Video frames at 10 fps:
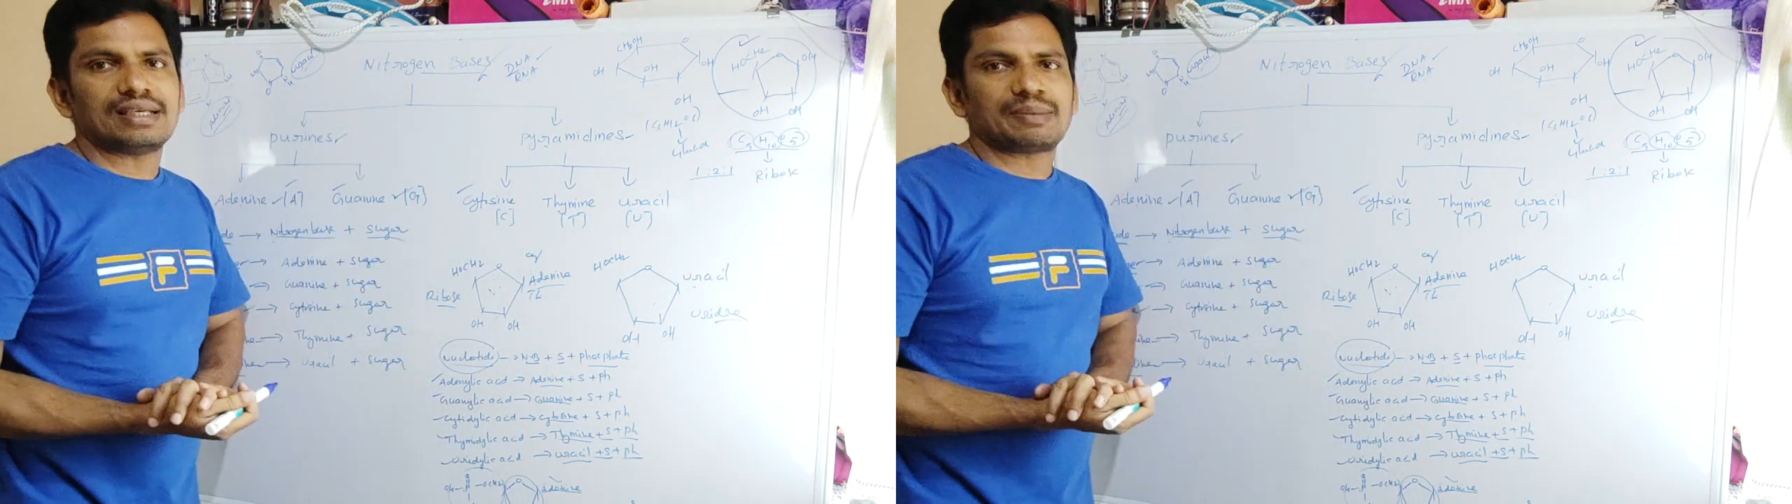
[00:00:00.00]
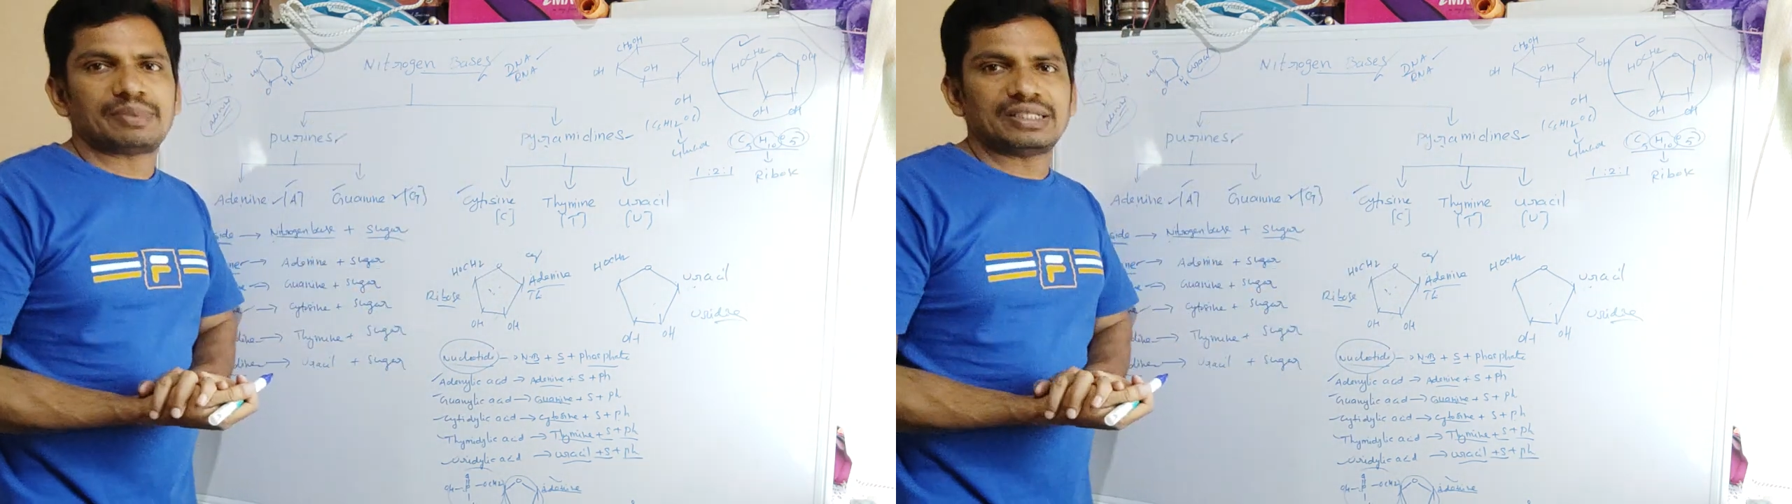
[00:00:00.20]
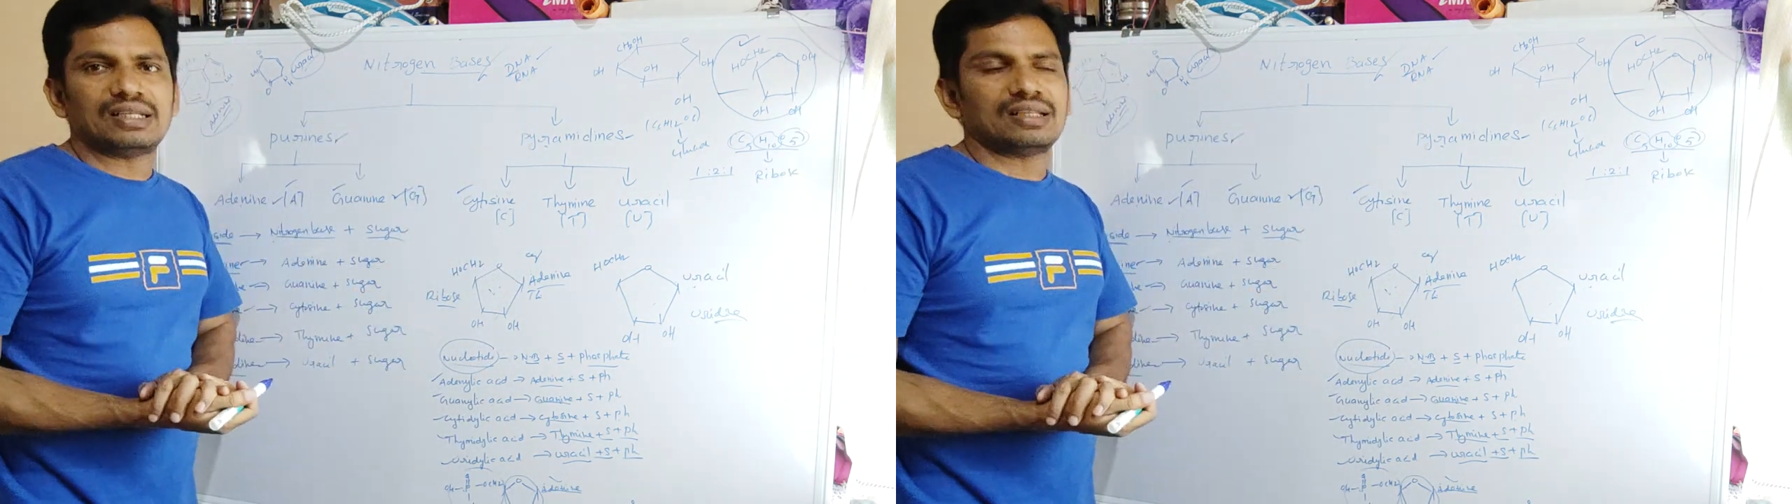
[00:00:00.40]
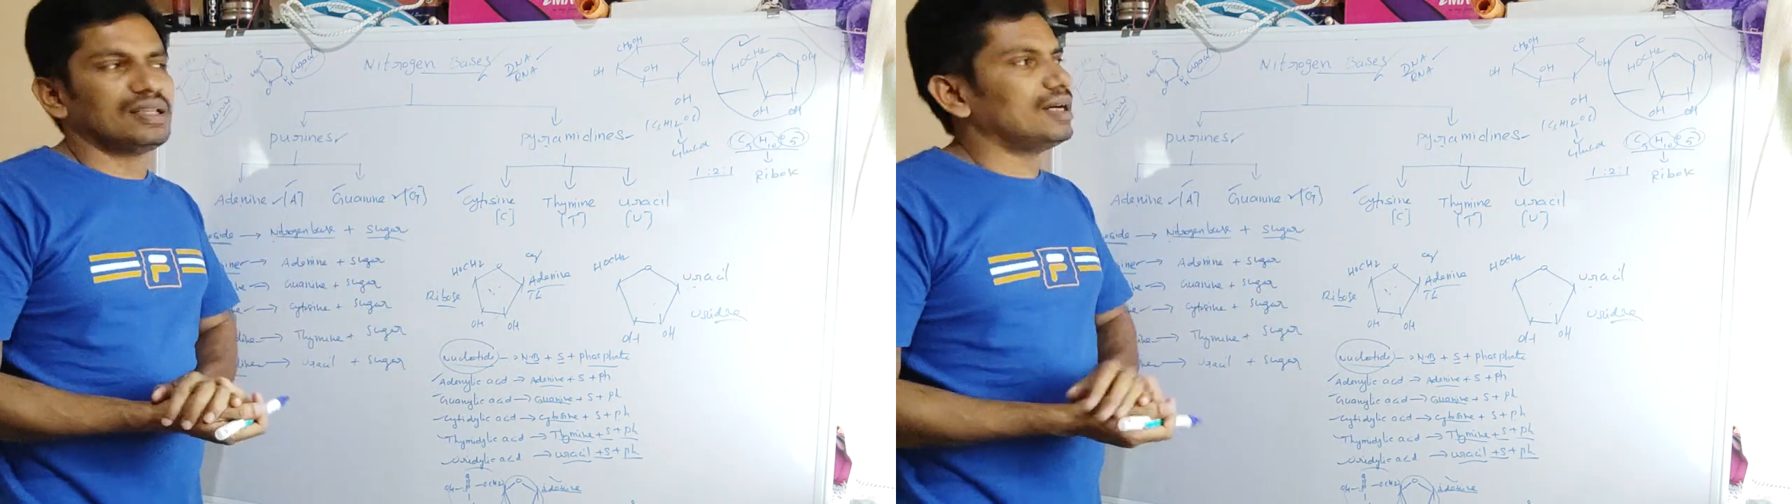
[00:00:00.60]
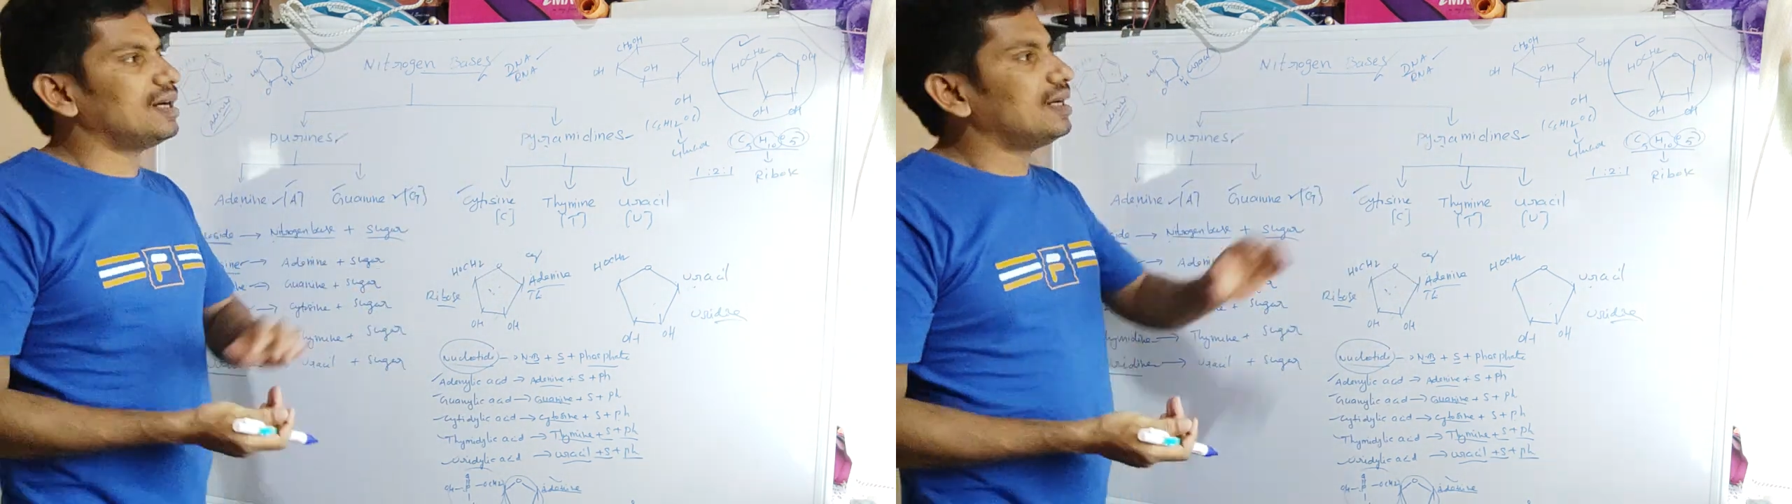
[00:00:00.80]
are present in
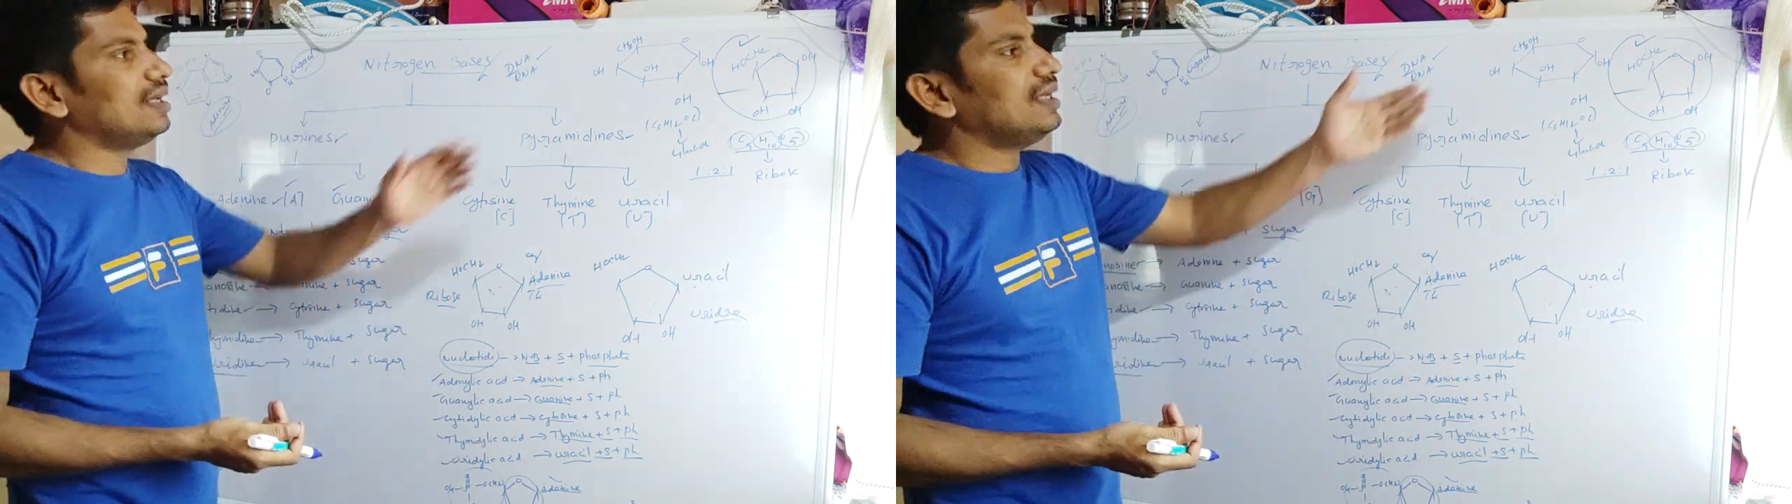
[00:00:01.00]
the